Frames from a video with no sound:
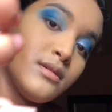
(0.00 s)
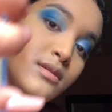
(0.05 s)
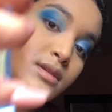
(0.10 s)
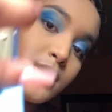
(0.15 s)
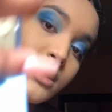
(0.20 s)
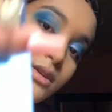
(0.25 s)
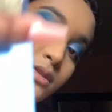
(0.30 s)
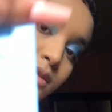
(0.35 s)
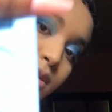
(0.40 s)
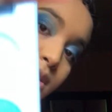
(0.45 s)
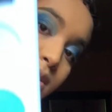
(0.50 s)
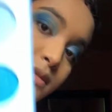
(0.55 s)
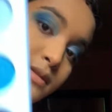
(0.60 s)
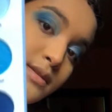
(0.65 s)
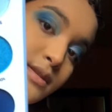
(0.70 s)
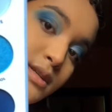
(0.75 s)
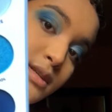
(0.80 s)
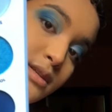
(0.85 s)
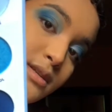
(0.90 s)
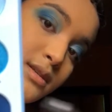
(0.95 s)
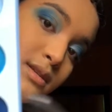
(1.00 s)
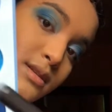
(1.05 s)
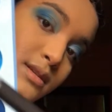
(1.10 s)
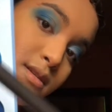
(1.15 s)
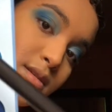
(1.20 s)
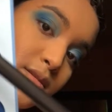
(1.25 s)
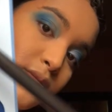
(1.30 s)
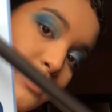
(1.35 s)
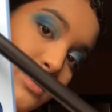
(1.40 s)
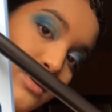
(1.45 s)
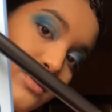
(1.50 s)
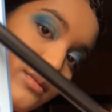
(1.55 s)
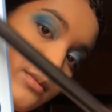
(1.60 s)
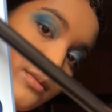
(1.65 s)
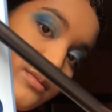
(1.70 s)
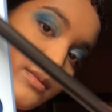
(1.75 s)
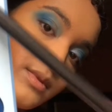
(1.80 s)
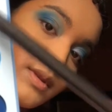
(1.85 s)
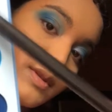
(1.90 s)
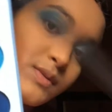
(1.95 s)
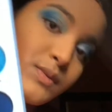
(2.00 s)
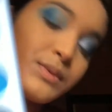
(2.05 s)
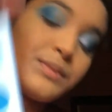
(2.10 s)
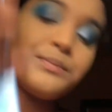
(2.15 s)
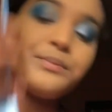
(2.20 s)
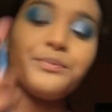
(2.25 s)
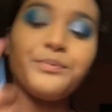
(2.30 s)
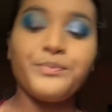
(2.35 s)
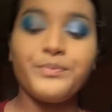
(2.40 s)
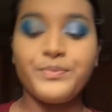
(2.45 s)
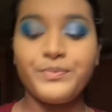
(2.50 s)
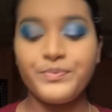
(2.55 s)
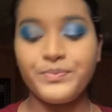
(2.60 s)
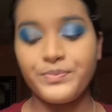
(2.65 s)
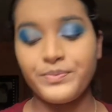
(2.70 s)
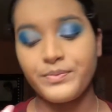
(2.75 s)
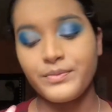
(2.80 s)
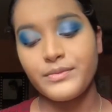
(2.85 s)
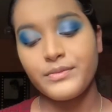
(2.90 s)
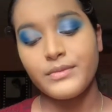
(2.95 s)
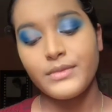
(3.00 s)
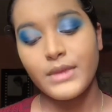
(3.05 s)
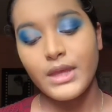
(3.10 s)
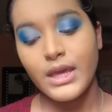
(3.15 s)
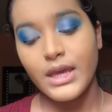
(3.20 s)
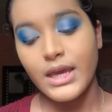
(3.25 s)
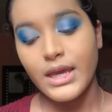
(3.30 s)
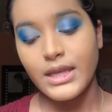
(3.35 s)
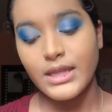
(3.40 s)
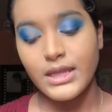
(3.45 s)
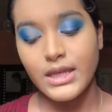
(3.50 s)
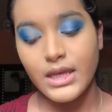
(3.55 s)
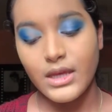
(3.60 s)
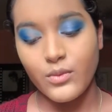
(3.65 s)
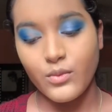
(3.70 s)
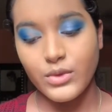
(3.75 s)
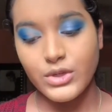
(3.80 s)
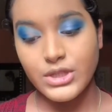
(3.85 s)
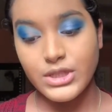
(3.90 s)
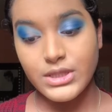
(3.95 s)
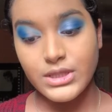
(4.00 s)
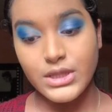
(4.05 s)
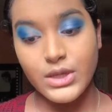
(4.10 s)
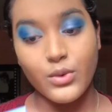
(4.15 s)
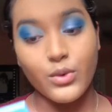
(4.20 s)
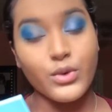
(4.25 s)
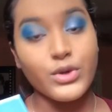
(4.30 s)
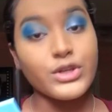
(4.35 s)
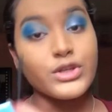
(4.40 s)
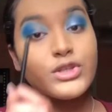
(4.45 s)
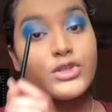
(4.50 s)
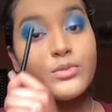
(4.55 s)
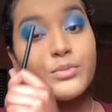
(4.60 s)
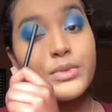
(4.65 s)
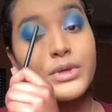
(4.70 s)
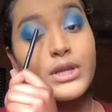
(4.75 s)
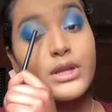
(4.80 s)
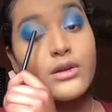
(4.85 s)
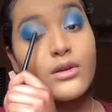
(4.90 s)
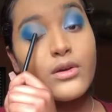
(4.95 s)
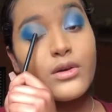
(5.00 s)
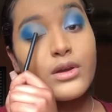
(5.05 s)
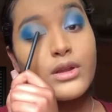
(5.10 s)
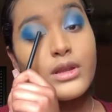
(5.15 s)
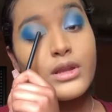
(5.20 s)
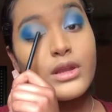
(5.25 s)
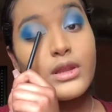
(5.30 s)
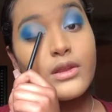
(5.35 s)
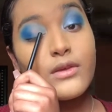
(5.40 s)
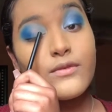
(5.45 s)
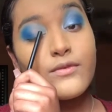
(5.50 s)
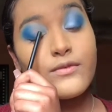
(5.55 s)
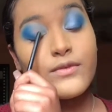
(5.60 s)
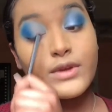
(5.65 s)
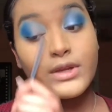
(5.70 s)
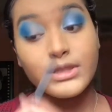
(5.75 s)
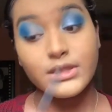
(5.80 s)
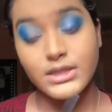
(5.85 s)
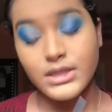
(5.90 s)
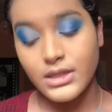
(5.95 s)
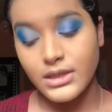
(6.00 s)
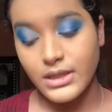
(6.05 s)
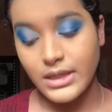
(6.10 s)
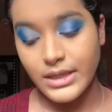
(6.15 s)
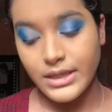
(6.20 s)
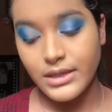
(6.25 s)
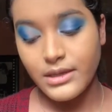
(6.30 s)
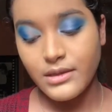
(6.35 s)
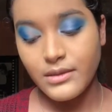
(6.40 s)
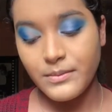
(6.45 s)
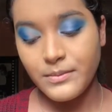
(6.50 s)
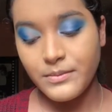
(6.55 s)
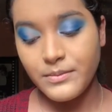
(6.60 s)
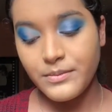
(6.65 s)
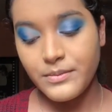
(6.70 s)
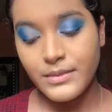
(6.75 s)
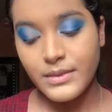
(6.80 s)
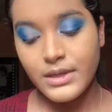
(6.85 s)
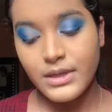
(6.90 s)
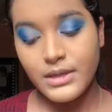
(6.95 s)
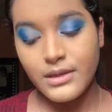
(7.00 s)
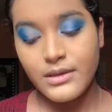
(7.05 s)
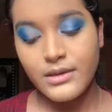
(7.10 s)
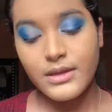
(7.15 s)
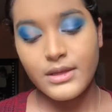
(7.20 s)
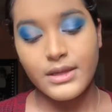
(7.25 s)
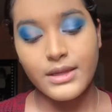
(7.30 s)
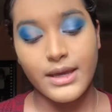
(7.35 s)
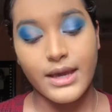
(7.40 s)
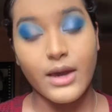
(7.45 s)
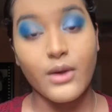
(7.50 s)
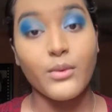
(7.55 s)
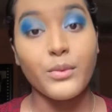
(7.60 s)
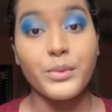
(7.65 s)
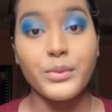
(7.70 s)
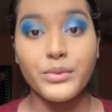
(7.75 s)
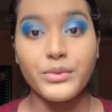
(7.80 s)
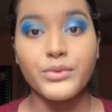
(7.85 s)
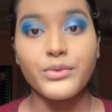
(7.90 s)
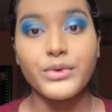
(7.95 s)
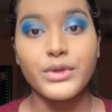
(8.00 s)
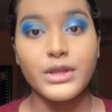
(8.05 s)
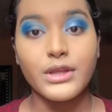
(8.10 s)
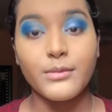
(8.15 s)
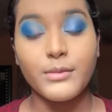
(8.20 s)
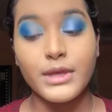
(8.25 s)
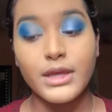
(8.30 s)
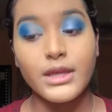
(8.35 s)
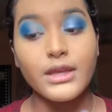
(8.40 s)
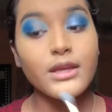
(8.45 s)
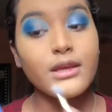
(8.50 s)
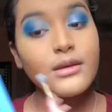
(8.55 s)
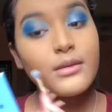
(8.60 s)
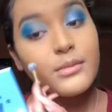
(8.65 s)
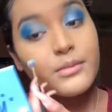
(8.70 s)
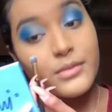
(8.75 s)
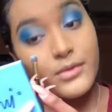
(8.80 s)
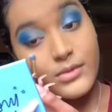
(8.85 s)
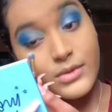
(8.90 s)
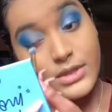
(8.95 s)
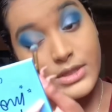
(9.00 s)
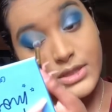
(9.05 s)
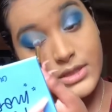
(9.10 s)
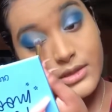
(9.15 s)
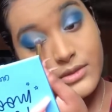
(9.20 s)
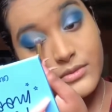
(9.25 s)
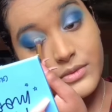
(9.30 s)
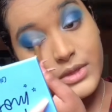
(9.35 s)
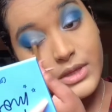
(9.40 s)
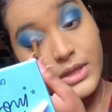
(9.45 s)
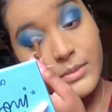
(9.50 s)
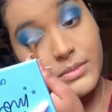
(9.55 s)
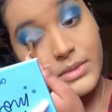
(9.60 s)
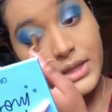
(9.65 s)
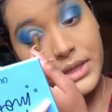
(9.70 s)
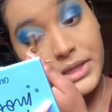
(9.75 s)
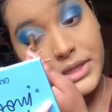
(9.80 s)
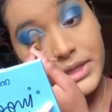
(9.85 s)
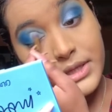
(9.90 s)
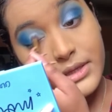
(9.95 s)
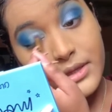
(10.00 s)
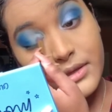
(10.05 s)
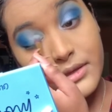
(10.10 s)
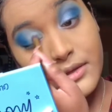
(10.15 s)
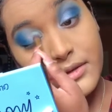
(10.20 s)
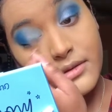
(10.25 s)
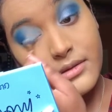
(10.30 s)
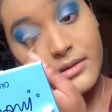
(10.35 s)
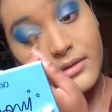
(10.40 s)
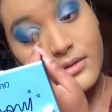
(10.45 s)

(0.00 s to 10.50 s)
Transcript: Can you guys see it? There you go, this one. And then we're just going to put it on in the front lid, like how we were doing in the beginning, but we're just gonna reapply it again.